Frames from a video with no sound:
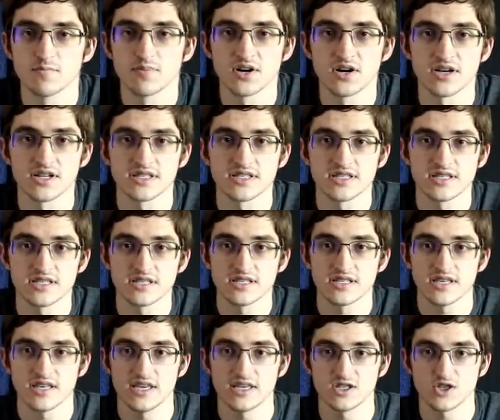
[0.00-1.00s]
but
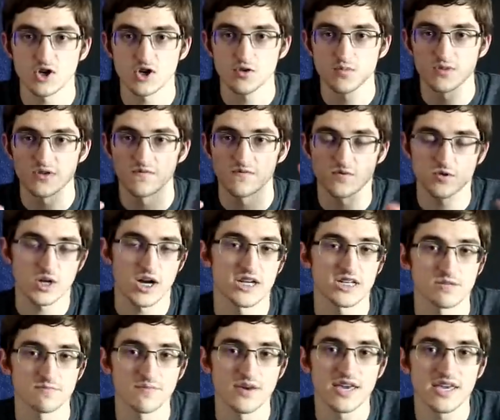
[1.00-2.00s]
in terms of
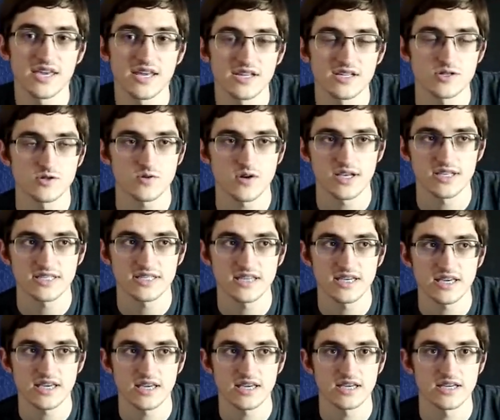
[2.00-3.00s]
trying to make it
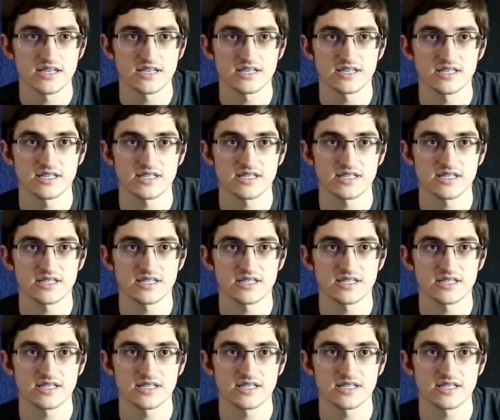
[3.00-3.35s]
interesting,